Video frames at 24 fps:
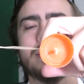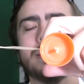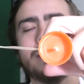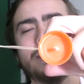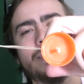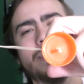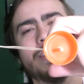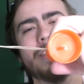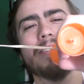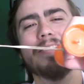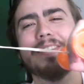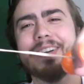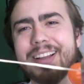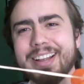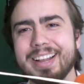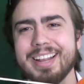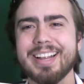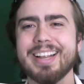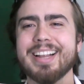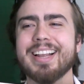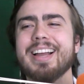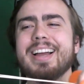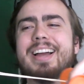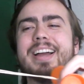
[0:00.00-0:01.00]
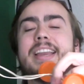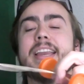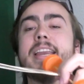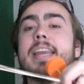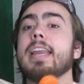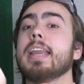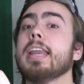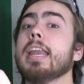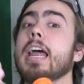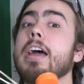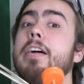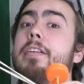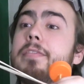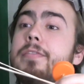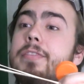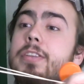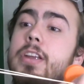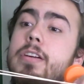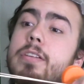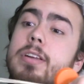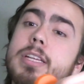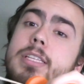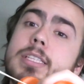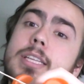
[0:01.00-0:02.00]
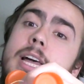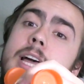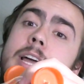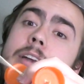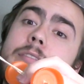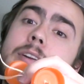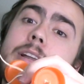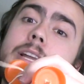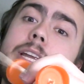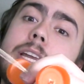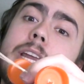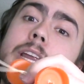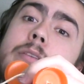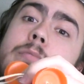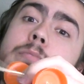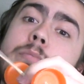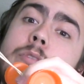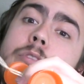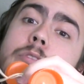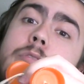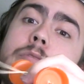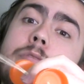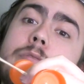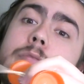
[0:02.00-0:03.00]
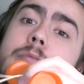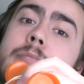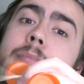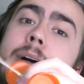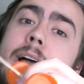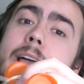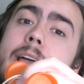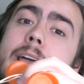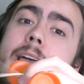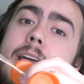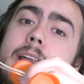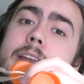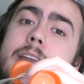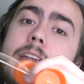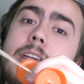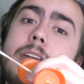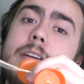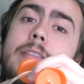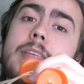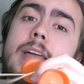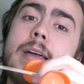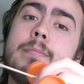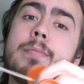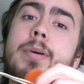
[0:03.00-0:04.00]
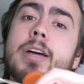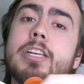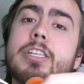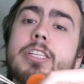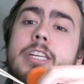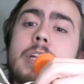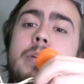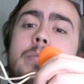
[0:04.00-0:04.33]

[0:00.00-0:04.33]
There you go. And now if you noticed, I really didn't move my hand here that much.